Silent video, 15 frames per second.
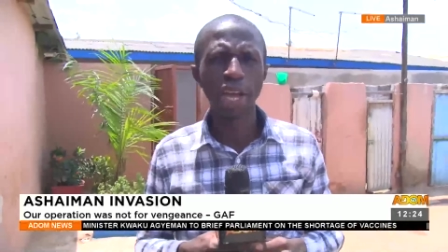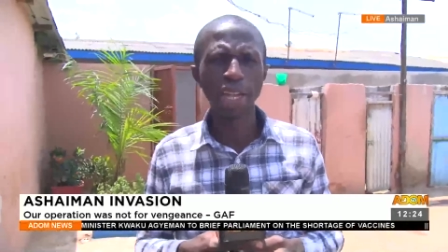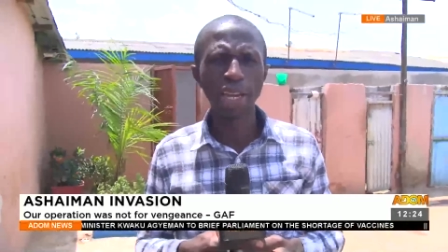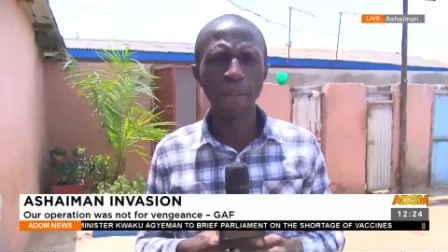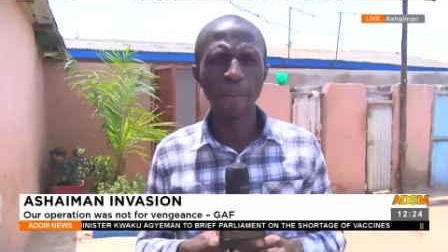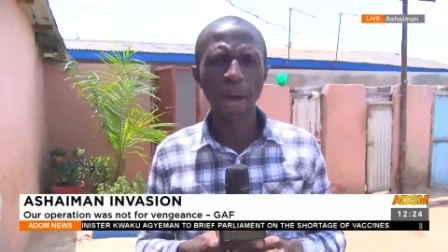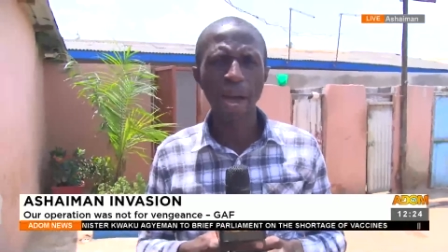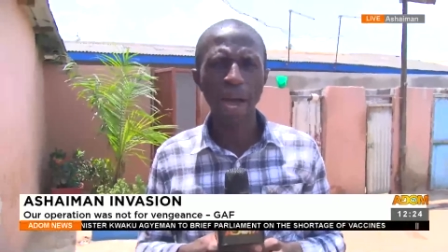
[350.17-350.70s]

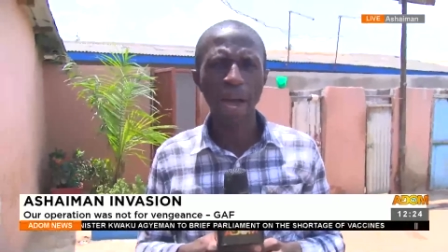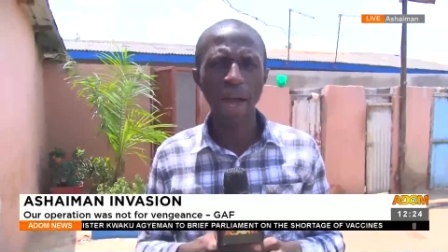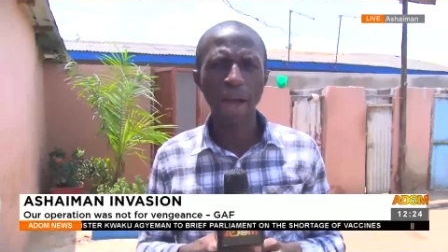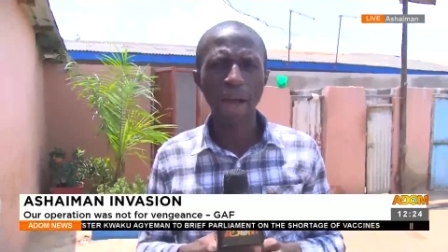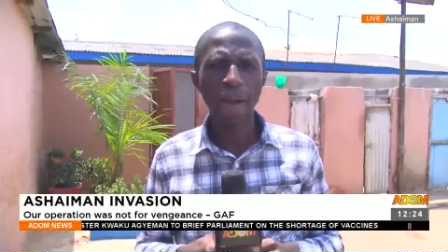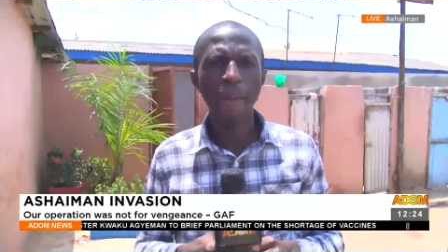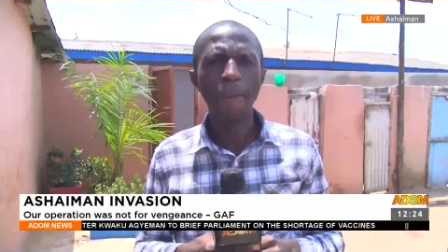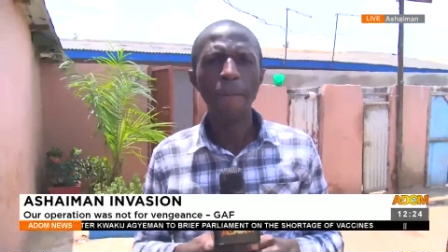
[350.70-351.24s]
eye ma
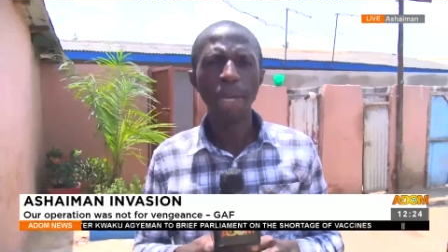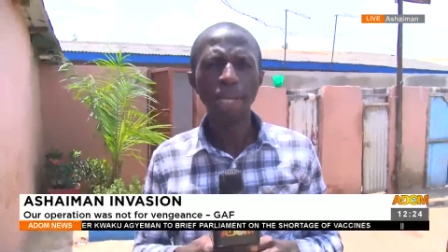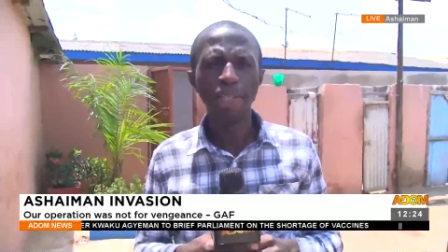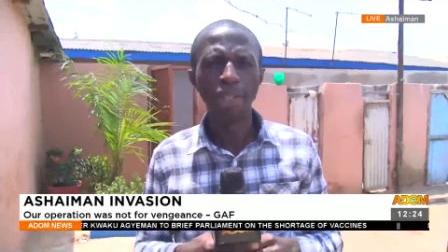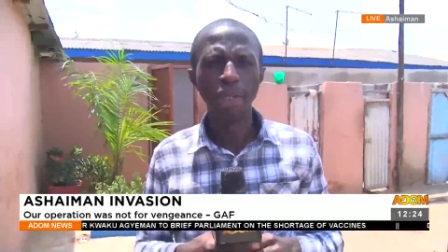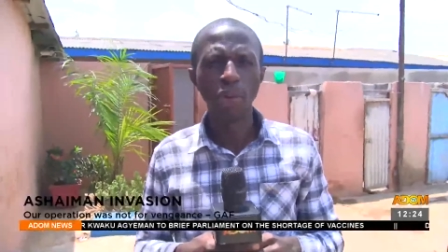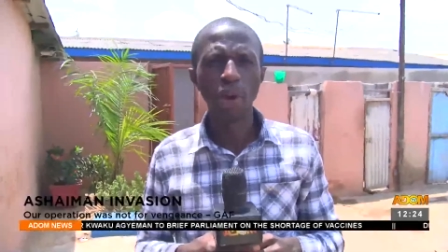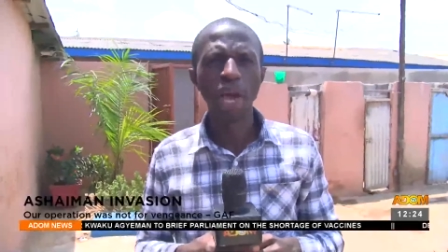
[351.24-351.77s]

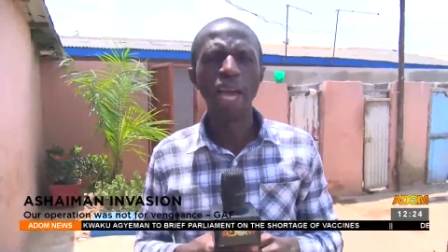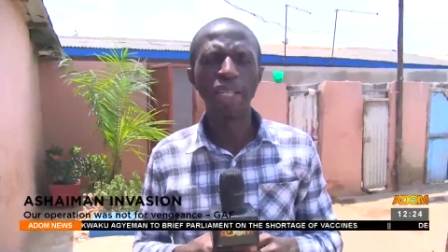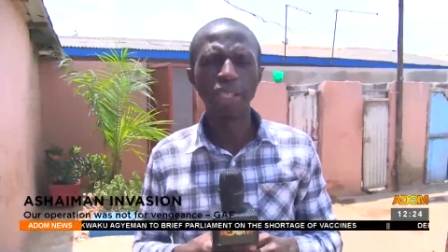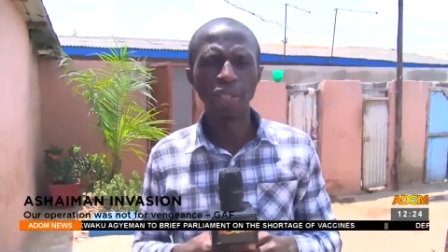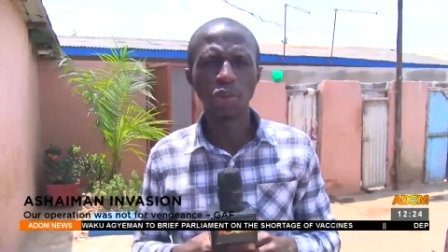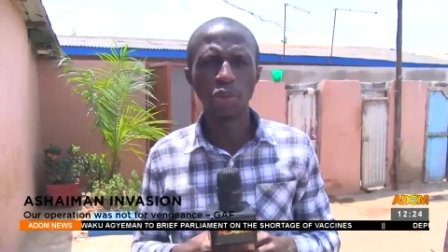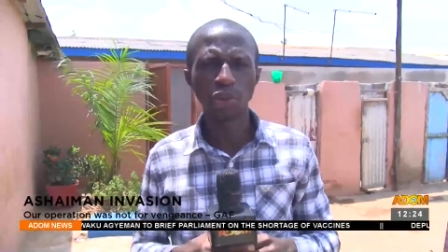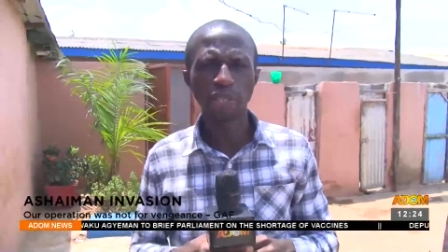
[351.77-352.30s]
mate no
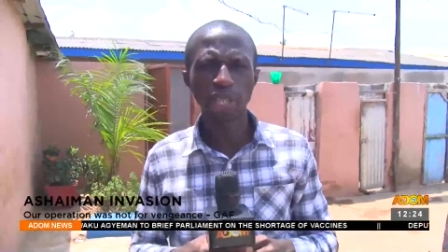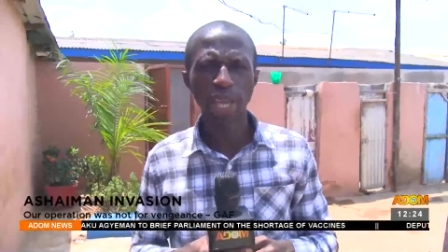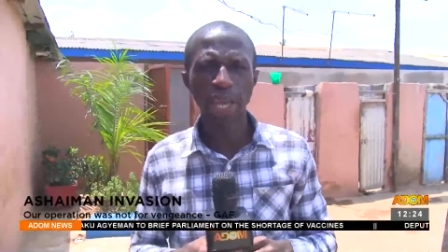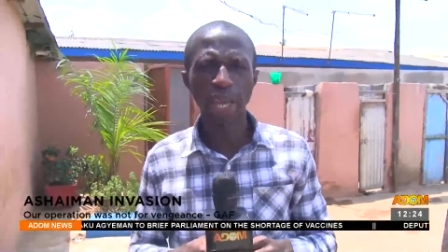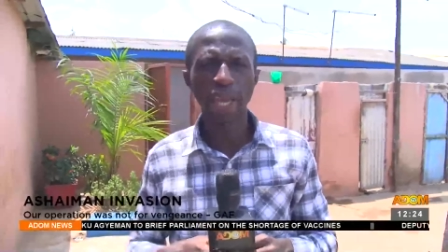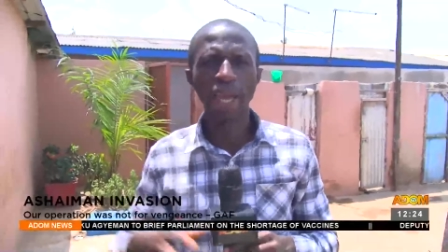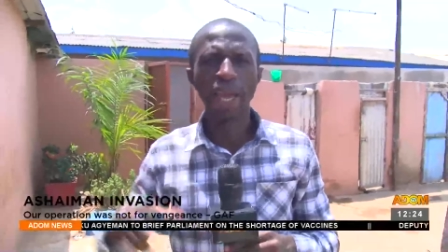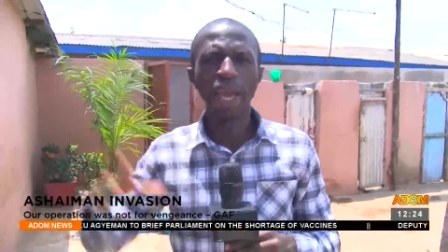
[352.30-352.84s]
agi so se